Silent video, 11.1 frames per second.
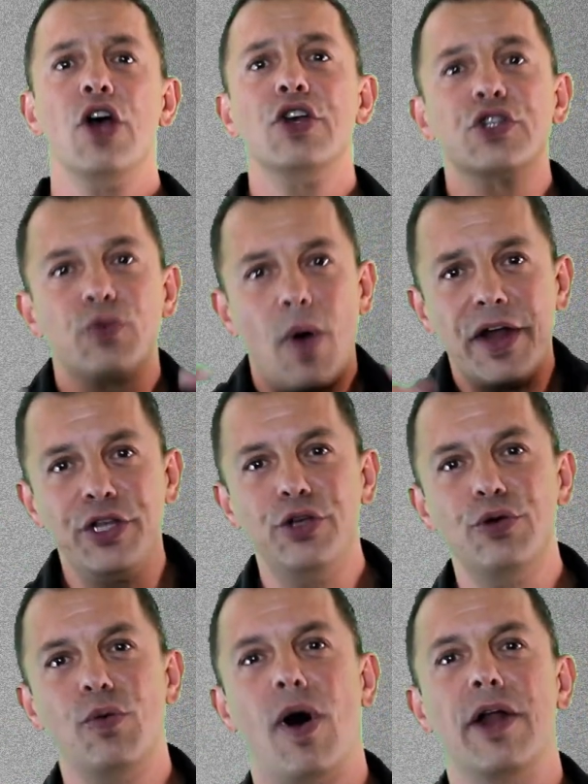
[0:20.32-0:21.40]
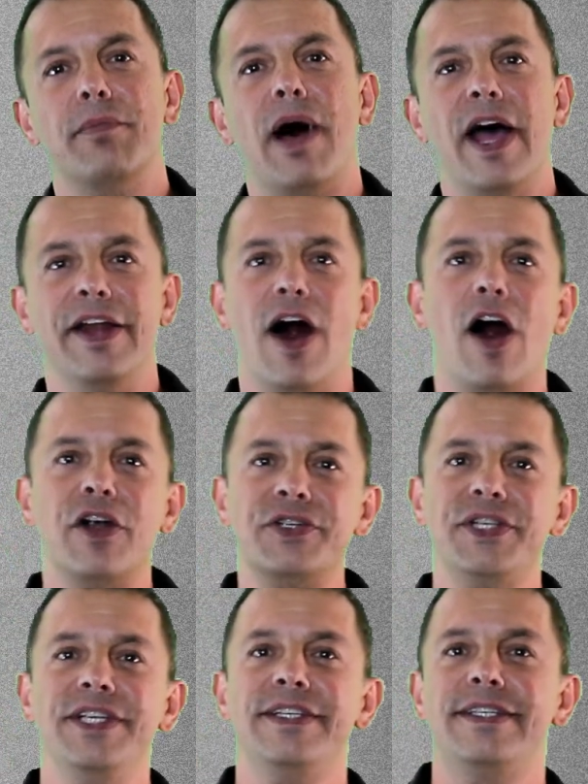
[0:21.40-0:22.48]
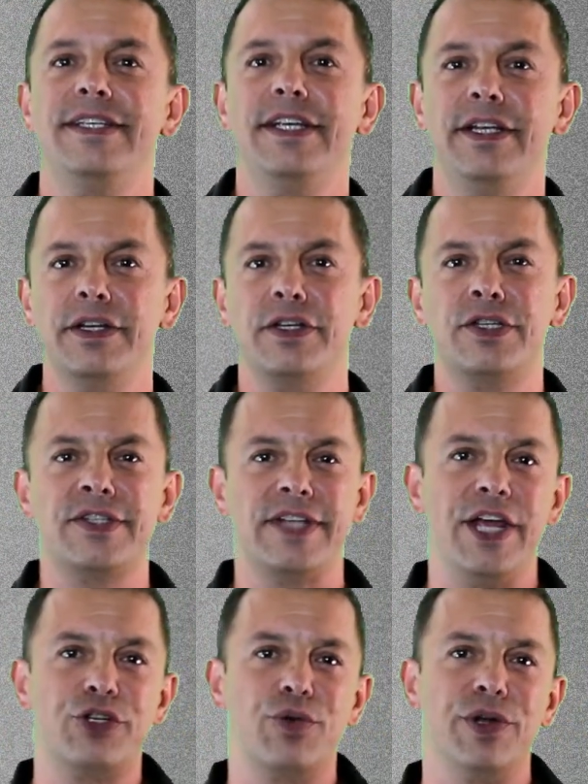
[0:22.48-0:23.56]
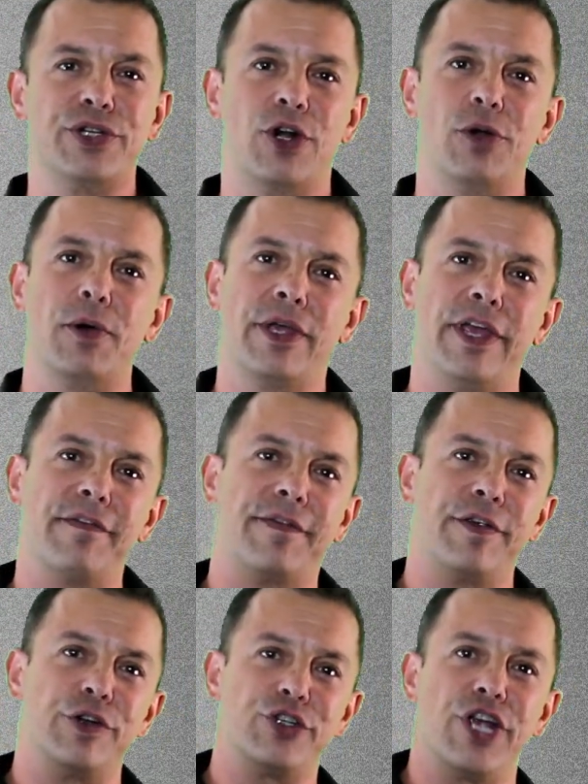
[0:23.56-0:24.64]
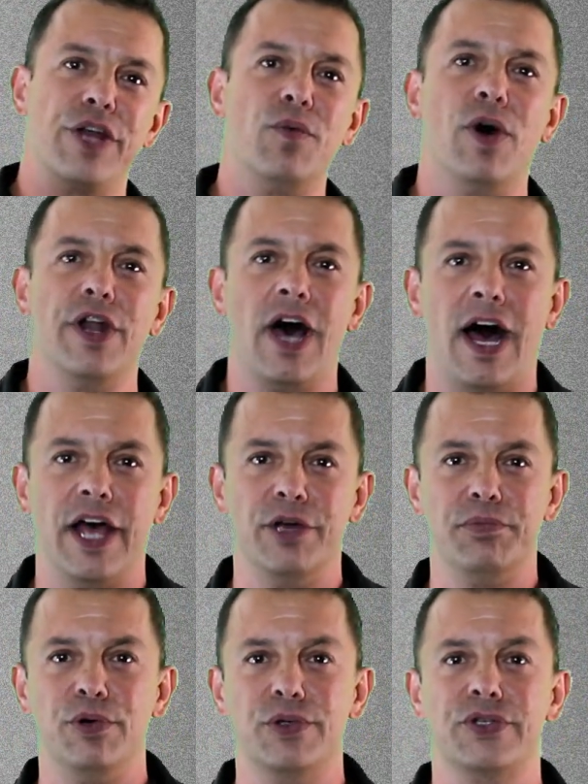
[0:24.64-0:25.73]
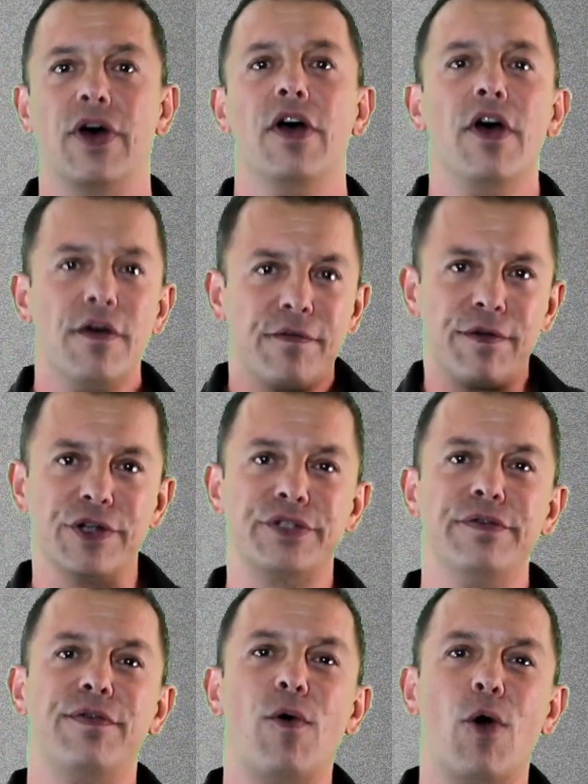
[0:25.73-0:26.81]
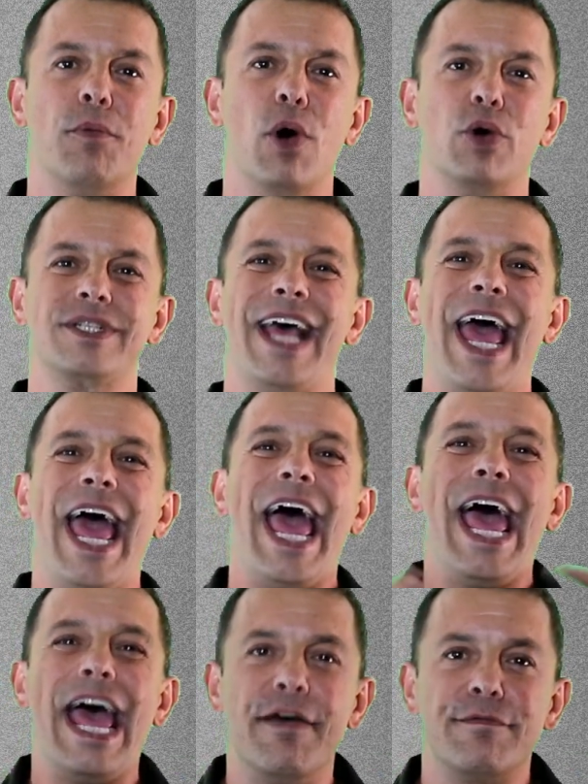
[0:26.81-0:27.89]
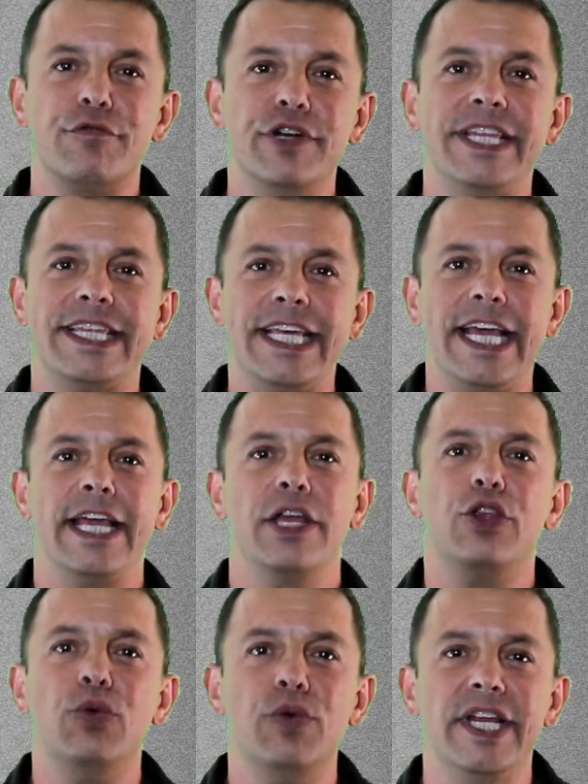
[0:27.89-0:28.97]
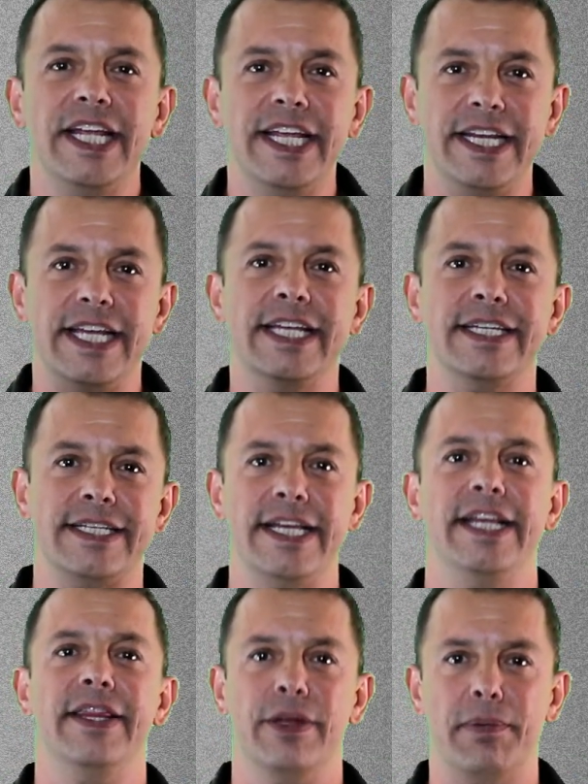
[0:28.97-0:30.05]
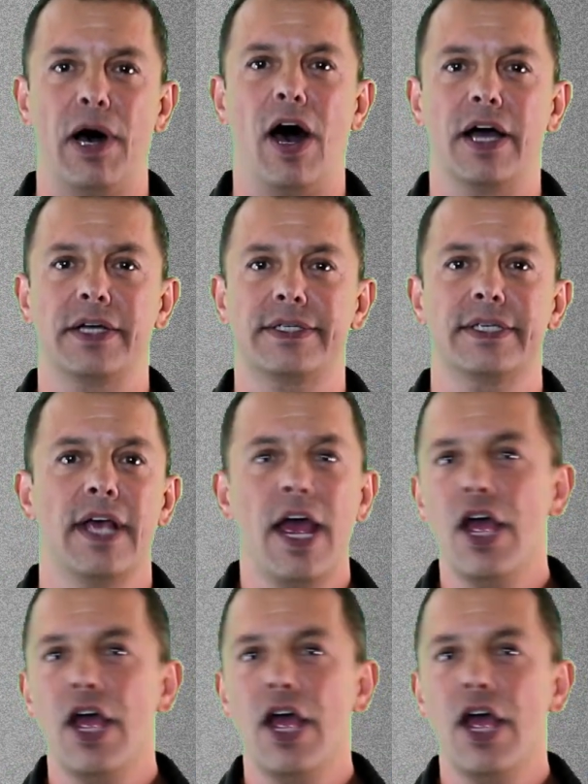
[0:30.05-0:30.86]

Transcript: So why do you want to buy an RCC Stage 1 Turbo Kit for your Gen 1 Hayabusa? First and foremost, everything you need is in the box.